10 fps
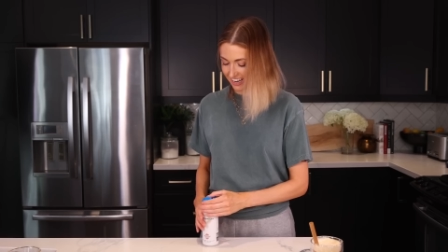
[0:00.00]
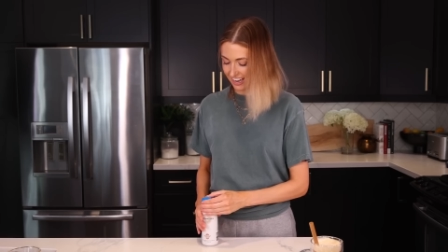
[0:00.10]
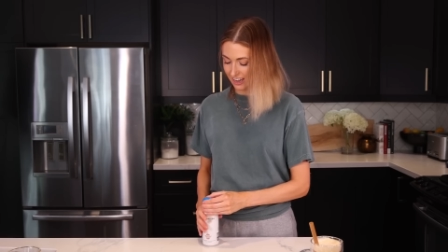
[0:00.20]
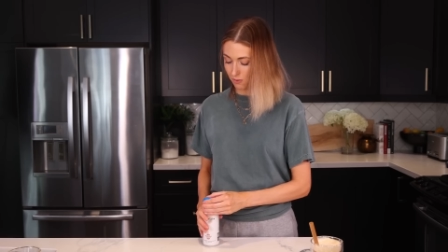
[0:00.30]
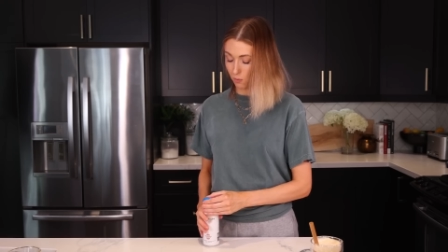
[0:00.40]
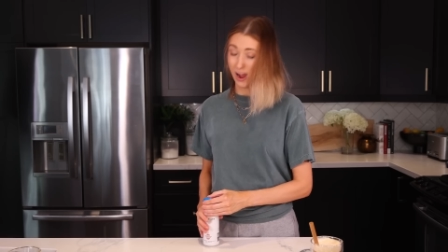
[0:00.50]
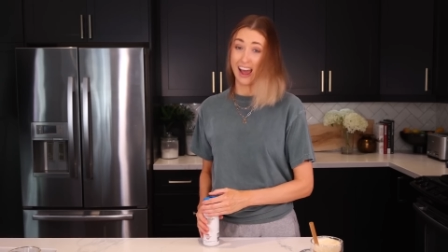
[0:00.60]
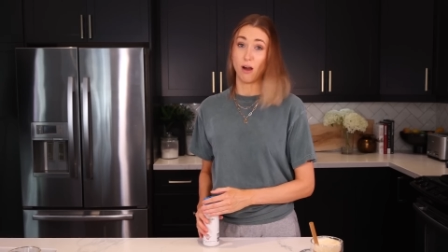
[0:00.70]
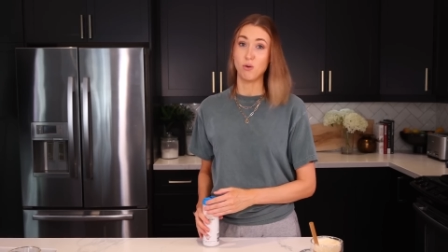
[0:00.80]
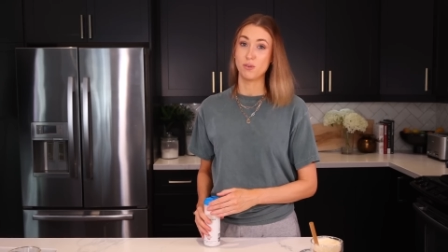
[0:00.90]
did it,
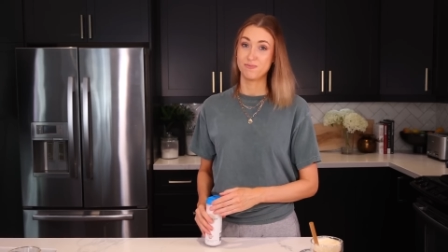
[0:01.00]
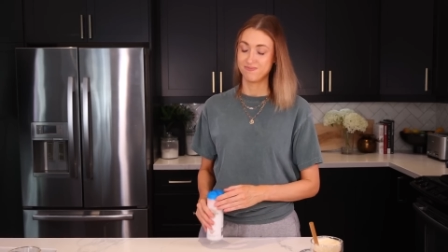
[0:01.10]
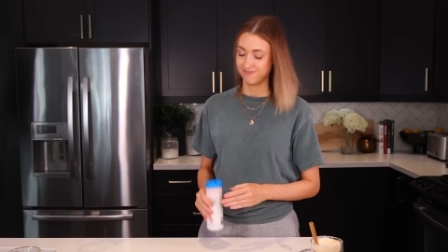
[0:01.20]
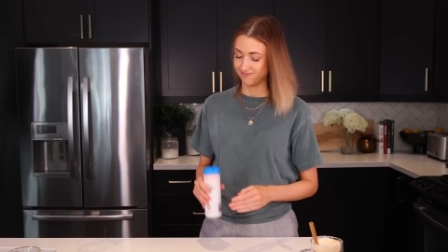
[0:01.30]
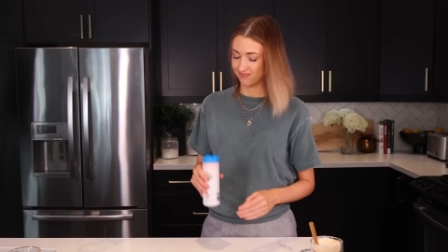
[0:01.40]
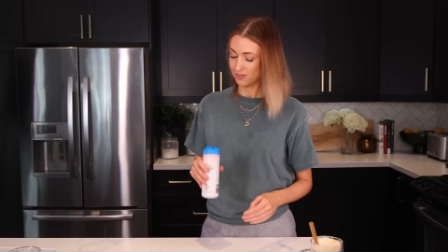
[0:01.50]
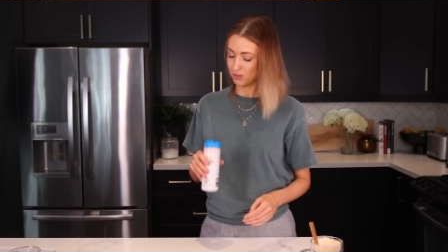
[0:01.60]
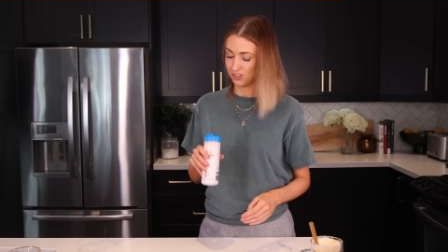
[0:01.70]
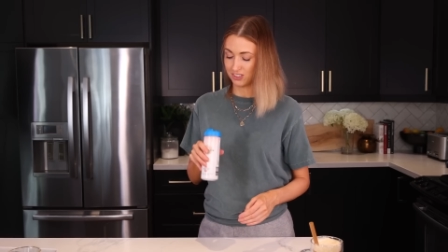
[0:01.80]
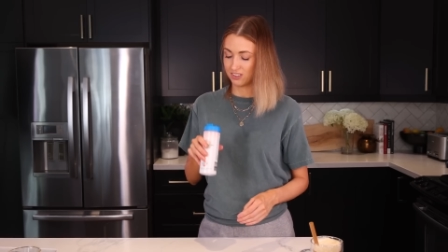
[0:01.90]
wow. I'm
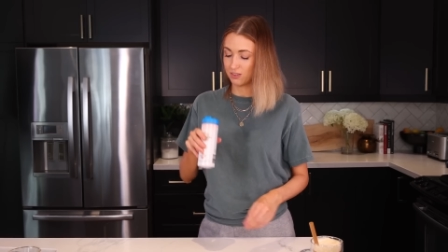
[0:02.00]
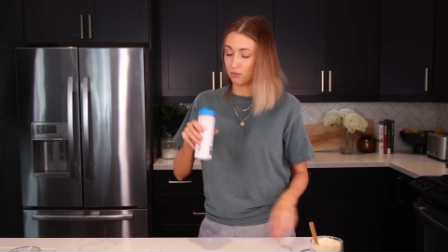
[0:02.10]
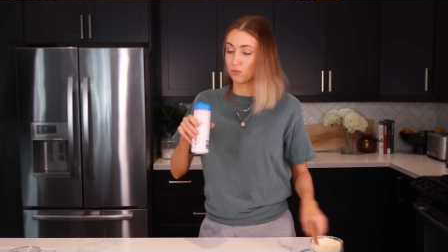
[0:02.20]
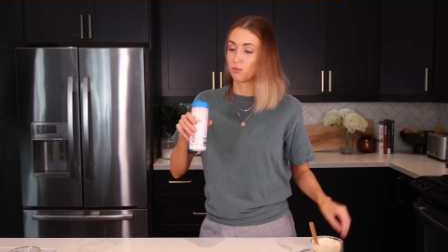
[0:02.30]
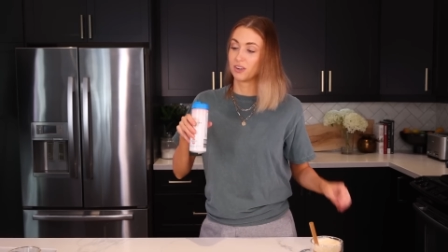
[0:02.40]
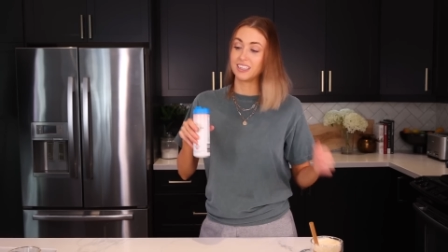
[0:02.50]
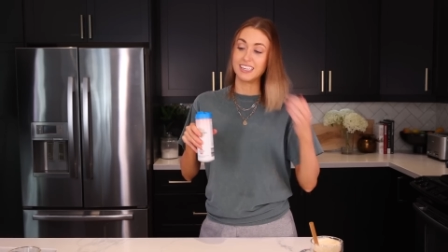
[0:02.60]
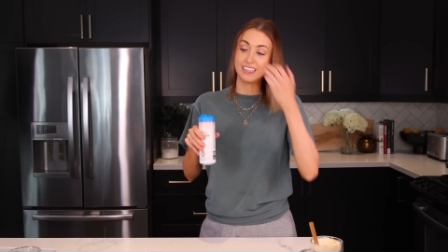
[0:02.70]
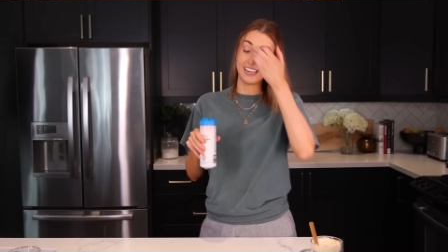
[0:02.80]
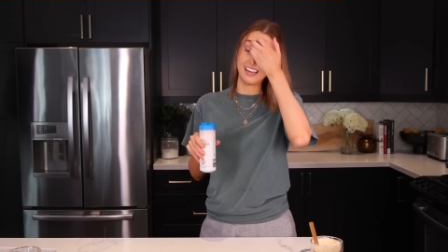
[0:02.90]
just
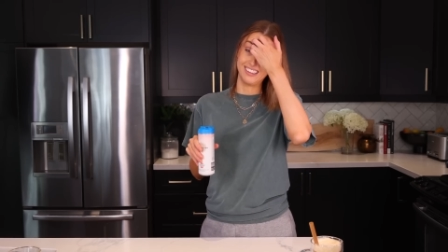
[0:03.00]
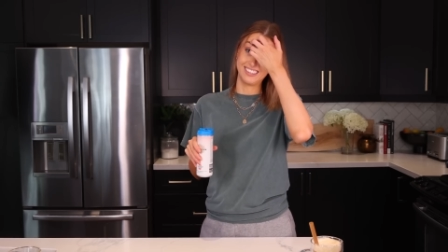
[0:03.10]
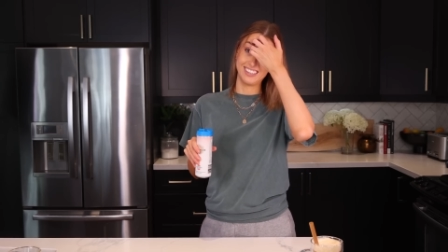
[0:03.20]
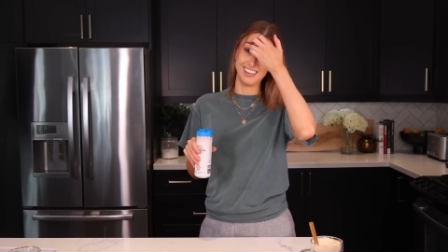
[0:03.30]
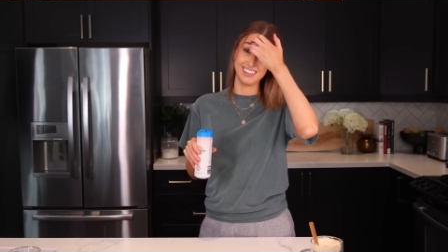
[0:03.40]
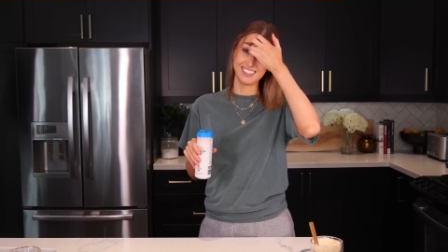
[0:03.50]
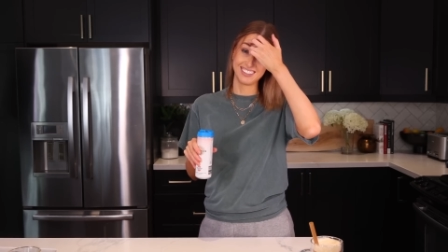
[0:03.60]
really talented.